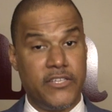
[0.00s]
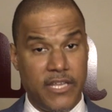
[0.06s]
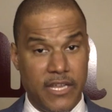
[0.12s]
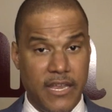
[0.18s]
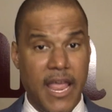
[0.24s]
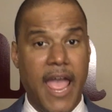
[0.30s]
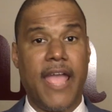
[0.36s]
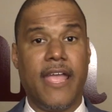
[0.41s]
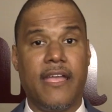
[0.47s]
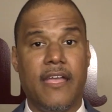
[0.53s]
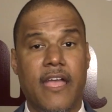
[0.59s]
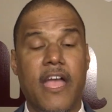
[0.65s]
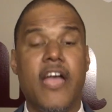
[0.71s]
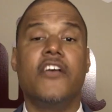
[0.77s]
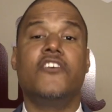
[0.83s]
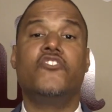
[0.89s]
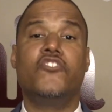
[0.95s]
today
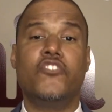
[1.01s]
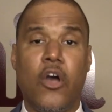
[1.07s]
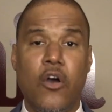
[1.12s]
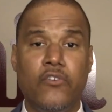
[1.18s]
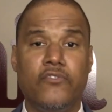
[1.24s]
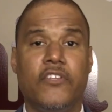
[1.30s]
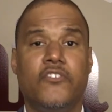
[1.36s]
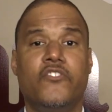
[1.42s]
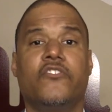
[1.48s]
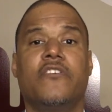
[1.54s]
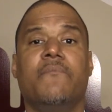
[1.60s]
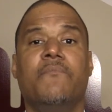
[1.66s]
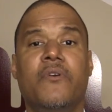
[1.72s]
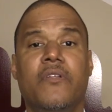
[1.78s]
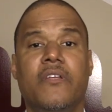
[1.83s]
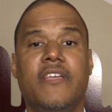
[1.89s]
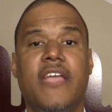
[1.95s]
shows that you're
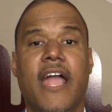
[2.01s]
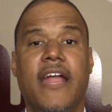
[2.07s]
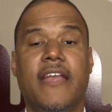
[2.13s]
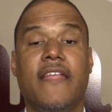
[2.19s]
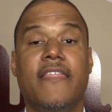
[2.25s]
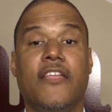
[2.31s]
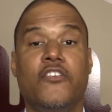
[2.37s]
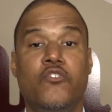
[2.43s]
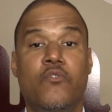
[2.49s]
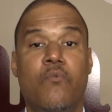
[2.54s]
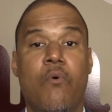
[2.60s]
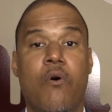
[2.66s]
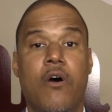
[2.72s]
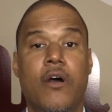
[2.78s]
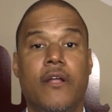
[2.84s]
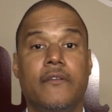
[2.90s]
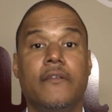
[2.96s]
communicating that you
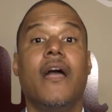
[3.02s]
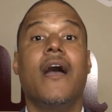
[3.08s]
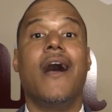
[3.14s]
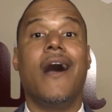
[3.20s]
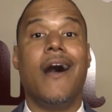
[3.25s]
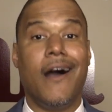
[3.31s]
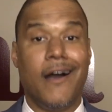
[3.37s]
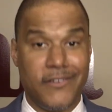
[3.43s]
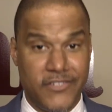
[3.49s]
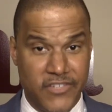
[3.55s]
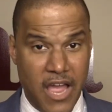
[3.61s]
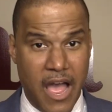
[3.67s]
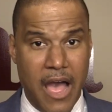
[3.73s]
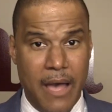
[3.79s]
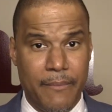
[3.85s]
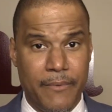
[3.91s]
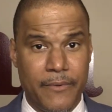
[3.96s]
want a
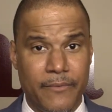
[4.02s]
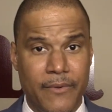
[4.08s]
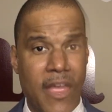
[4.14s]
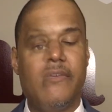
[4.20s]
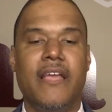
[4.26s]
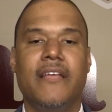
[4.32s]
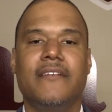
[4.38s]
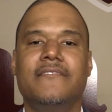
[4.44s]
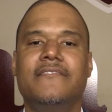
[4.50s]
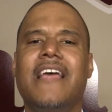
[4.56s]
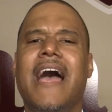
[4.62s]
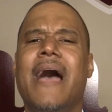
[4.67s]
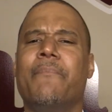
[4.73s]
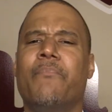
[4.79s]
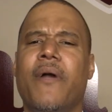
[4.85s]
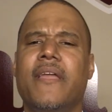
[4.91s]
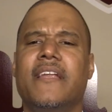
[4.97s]
job.
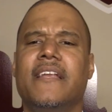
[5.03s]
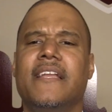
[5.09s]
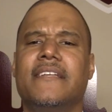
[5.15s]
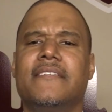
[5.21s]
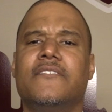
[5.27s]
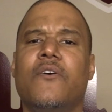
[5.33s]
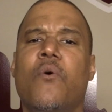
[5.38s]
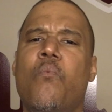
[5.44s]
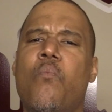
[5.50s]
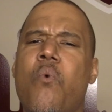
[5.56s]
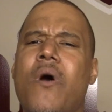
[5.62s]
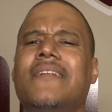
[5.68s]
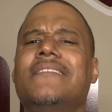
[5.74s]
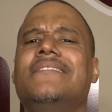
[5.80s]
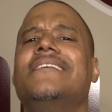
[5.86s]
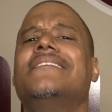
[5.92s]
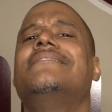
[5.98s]
Job readiness.
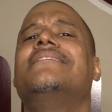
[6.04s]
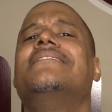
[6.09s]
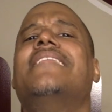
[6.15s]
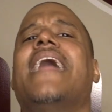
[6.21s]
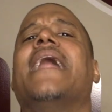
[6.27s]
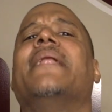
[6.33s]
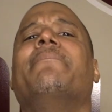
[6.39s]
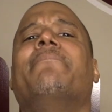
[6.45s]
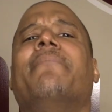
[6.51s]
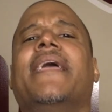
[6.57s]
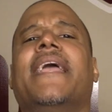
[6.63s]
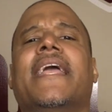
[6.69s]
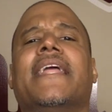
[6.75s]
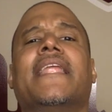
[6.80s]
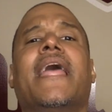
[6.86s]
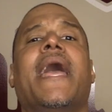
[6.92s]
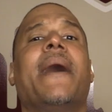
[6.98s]
What does that
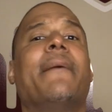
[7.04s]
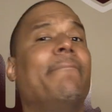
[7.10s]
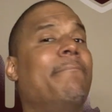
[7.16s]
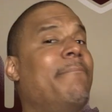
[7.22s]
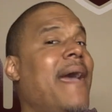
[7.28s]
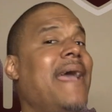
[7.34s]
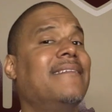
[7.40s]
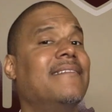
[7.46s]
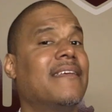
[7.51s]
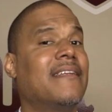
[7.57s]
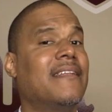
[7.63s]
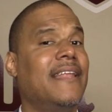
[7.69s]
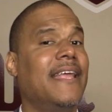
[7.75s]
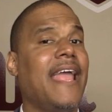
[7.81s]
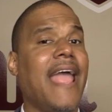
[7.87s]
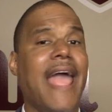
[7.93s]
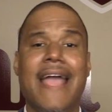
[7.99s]
mean?
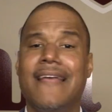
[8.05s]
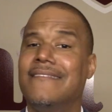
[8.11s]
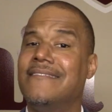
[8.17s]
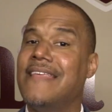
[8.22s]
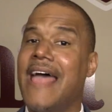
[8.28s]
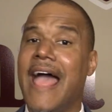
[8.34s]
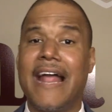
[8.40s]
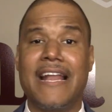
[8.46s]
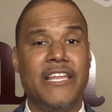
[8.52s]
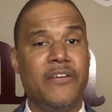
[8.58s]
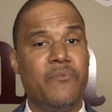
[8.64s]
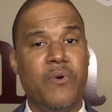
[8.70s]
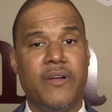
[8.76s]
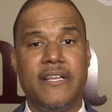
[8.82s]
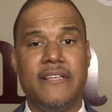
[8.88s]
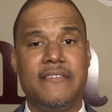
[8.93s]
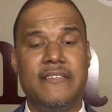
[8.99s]
Basically, exactly
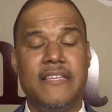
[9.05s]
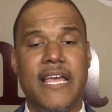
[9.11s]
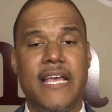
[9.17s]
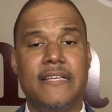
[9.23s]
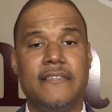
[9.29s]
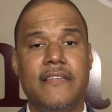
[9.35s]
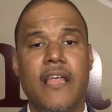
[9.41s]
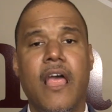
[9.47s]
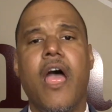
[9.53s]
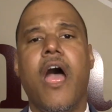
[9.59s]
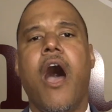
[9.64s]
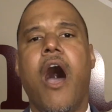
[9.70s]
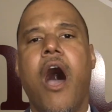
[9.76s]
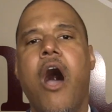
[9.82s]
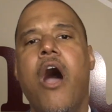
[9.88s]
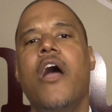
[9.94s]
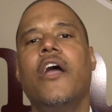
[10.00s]
what it says.
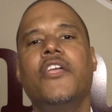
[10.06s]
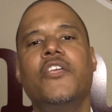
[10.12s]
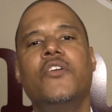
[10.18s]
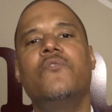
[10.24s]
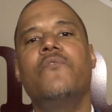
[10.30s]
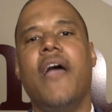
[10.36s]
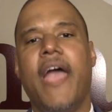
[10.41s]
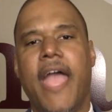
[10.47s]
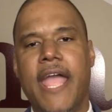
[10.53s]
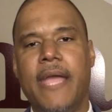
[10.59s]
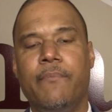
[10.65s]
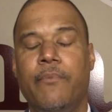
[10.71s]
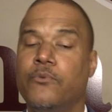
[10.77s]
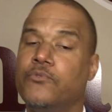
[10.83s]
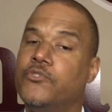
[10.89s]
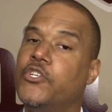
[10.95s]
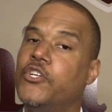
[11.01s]
Are you
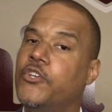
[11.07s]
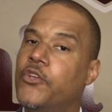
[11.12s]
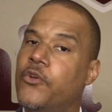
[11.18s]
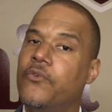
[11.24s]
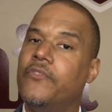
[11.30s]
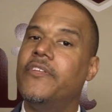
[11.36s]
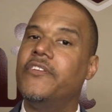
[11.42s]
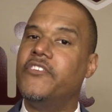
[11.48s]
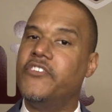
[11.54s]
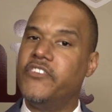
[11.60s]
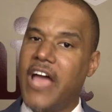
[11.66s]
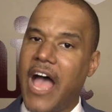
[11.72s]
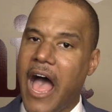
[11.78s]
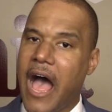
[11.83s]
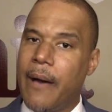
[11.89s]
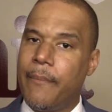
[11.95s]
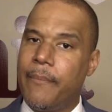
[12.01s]
able to do the
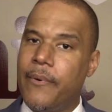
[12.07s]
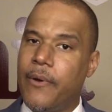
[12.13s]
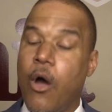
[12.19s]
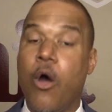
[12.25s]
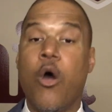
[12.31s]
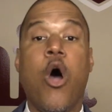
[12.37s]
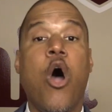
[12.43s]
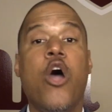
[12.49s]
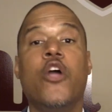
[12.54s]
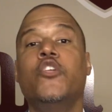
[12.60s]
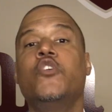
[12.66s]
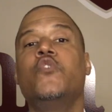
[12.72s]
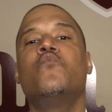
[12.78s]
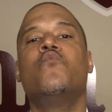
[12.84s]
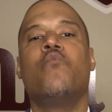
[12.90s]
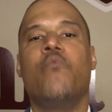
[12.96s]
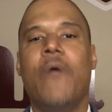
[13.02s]
job, or are
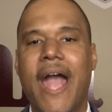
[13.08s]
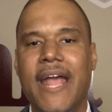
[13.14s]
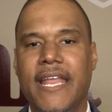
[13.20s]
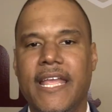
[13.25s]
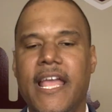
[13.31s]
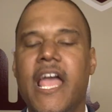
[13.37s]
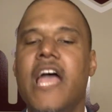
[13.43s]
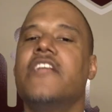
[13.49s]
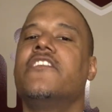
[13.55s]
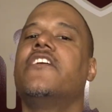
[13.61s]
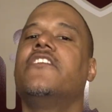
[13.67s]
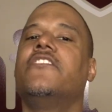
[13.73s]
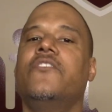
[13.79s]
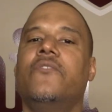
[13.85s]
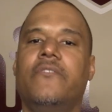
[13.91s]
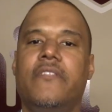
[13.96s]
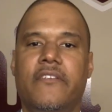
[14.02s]
you ready to
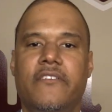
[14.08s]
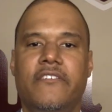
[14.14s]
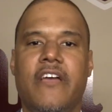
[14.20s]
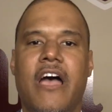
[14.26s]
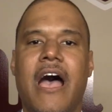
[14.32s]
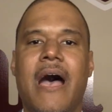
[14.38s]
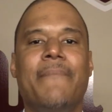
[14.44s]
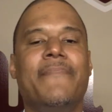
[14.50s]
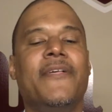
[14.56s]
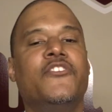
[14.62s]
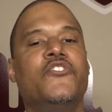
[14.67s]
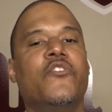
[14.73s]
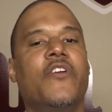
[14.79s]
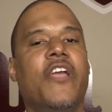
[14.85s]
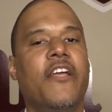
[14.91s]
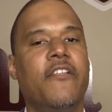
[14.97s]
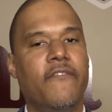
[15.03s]
do the job that
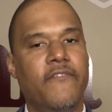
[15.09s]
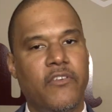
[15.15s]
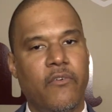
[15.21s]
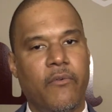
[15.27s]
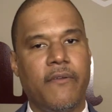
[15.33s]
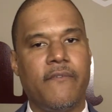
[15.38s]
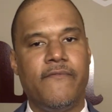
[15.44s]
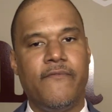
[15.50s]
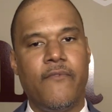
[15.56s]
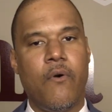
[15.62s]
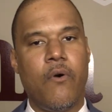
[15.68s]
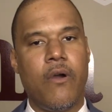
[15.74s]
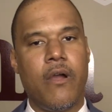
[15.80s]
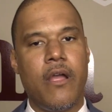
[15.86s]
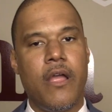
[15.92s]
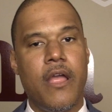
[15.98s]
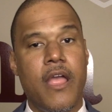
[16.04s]
you're interviewing
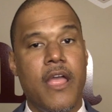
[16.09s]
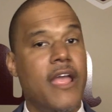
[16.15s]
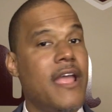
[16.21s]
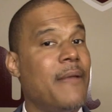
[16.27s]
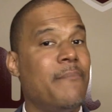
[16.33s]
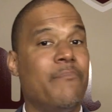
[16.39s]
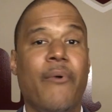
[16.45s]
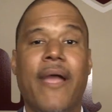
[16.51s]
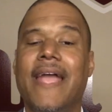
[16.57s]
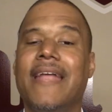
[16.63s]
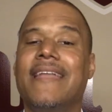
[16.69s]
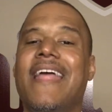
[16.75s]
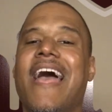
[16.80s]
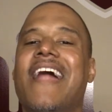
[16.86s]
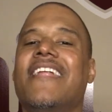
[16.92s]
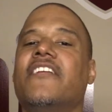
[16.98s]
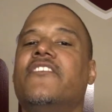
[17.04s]
for? Break it
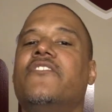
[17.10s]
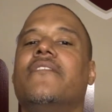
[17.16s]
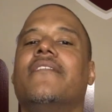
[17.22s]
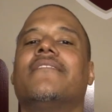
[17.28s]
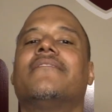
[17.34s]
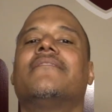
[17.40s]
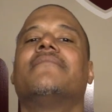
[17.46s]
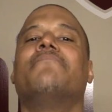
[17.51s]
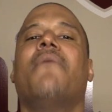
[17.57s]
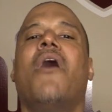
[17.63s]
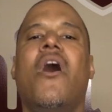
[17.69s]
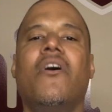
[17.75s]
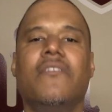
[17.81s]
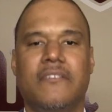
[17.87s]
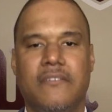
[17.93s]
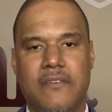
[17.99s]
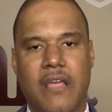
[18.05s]
down into the
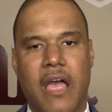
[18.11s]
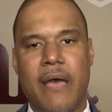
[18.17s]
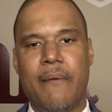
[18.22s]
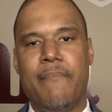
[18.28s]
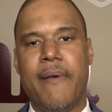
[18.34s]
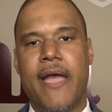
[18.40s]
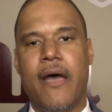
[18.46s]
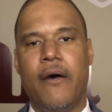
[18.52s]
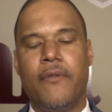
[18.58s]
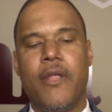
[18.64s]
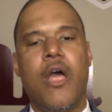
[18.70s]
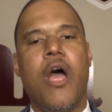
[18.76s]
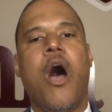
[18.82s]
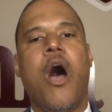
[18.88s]
smallest compound.